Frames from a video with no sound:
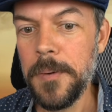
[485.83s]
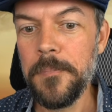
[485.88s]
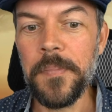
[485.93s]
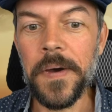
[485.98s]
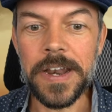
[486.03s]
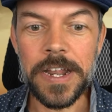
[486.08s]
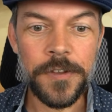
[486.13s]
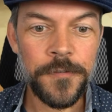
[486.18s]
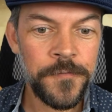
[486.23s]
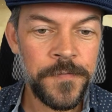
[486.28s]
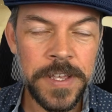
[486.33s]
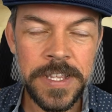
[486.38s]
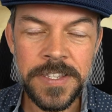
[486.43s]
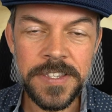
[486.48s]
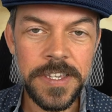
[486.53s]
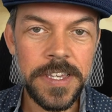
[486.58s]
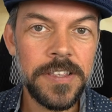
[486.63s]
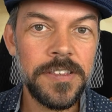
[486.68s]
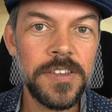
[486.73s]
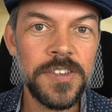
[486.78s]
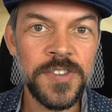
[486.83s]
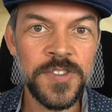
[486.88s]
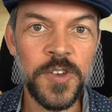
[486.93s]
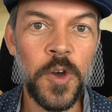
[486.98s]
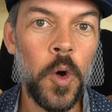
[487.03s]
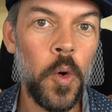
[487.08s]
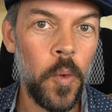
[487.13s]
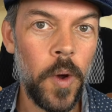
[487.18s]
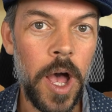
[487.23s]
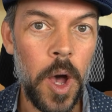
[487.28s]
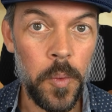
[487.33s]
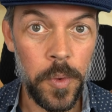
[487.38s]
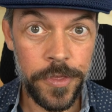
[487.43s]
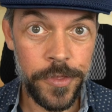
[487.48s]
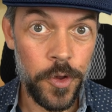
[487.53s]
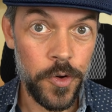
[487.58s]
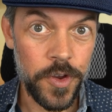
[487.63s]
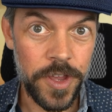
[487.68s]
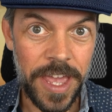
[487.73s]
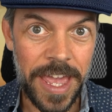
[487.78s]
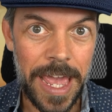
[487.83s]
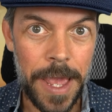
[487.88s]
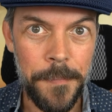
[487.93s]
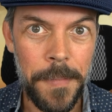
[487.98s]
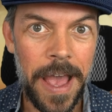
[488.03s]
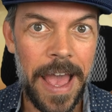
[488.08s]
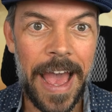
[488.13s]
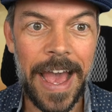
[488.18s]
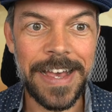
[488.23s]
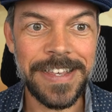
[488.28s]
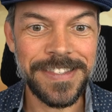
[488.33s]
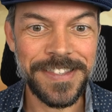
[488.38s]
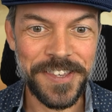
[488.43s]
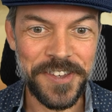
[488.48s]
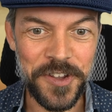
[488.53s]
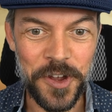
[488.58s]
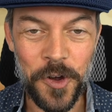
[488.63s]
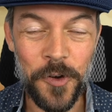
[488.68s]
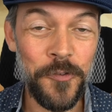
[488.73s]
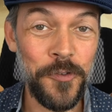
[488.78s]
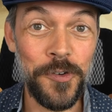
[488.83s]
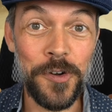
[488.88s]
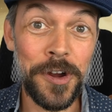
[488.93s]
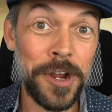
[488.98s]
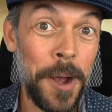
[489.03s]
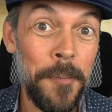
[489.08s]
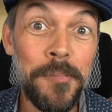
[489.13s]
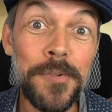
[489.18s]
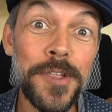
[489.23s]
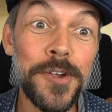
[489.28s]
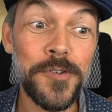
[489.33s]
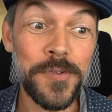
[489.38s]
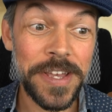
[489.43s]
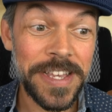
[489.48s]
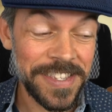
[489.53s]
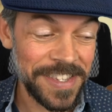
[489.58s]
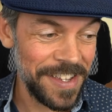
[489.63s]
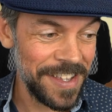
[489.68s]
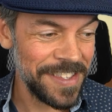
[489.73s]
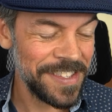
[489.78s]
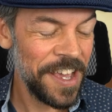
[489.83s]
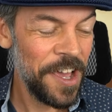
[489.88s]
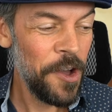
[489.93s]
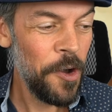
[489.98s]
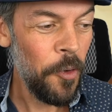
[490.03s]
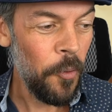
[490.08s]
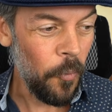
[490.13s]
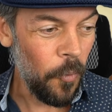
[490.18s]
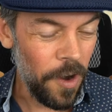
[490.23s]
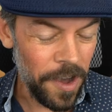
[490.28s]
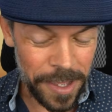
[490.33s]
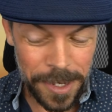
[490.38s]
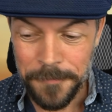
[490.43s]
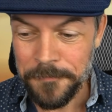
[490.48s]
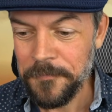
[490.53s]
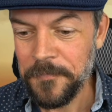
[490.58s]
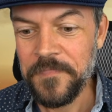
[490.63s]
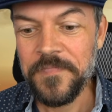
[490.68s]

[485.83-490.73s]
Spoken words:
but it fits in so well with your game as Leto for a couple of reasons. One,